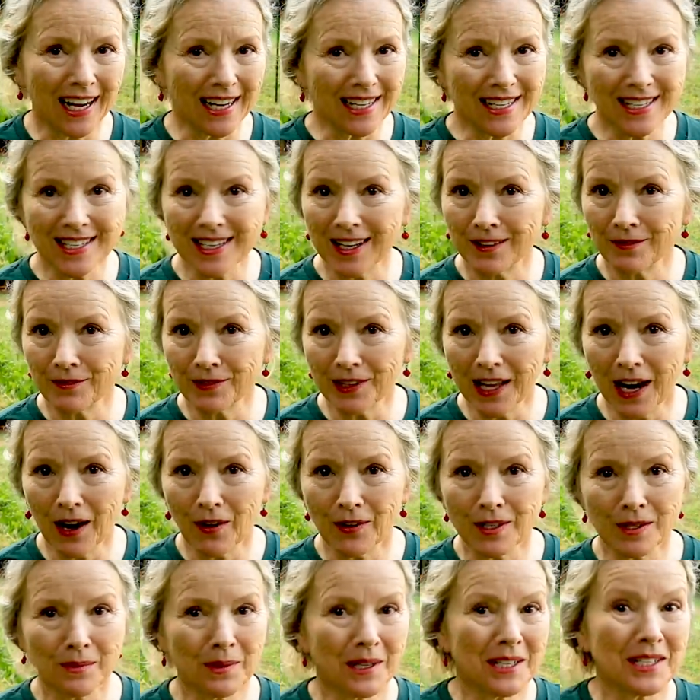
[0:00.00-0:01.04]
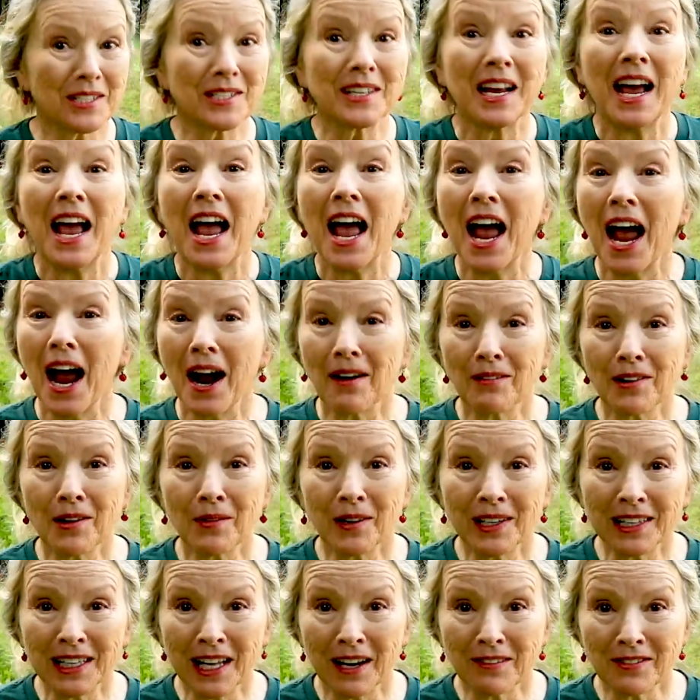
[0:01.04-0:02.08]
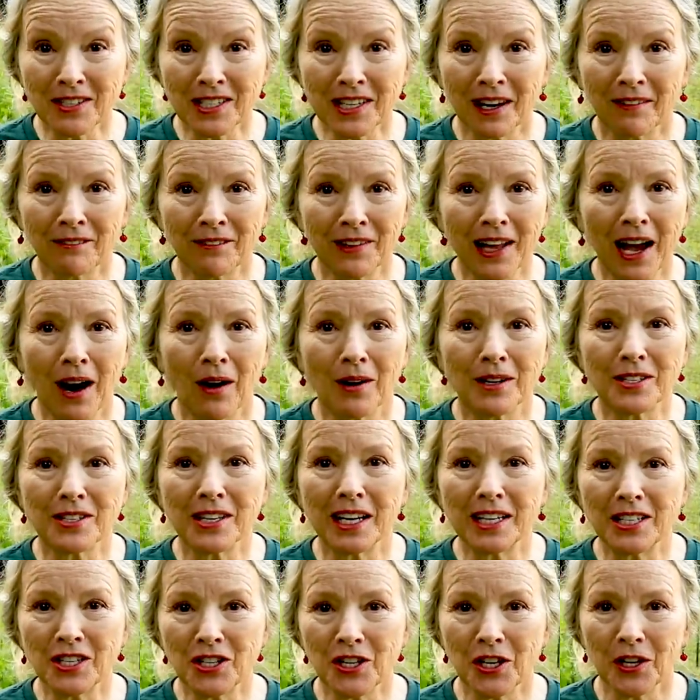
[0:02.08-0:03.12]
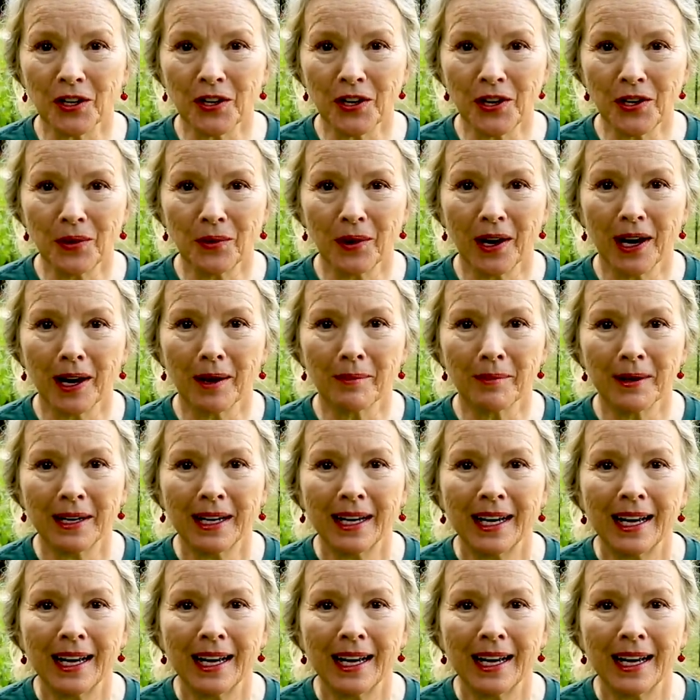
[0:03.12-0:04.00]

like sunflowers, because everyone loves sunflowers. They cheer you up.